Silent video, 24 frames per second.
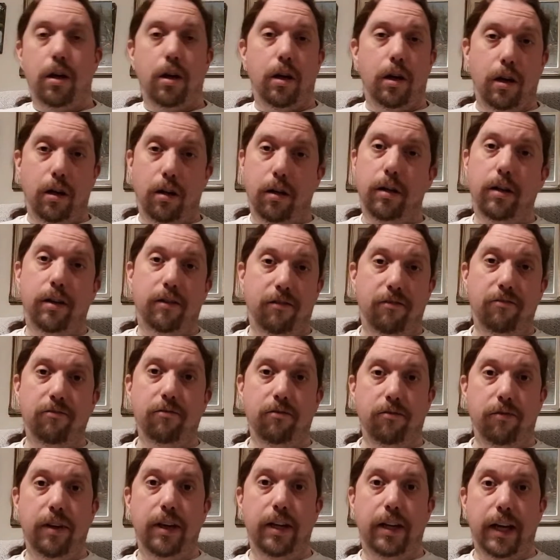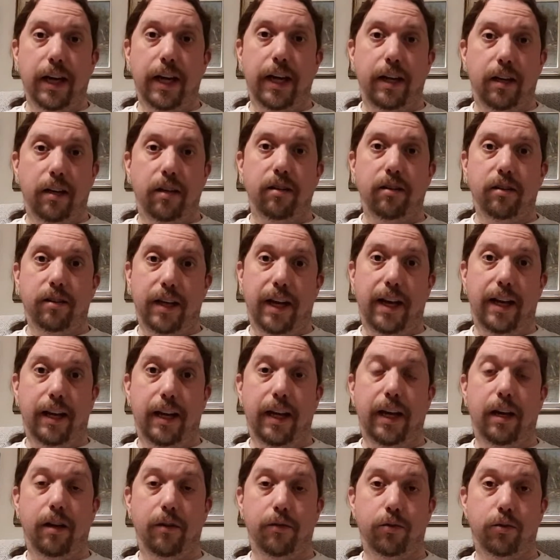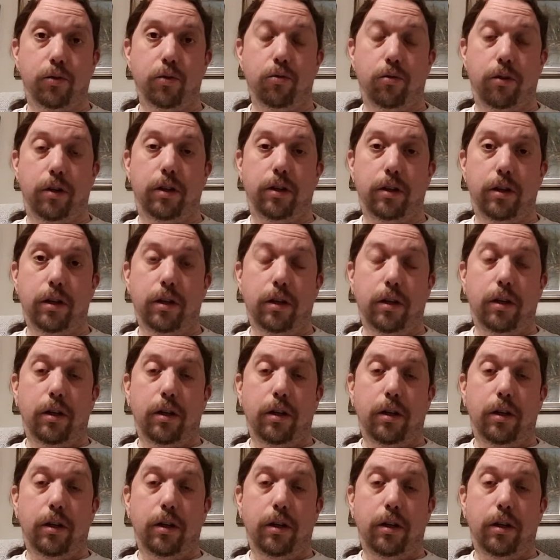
And I regained 10 gig of storage.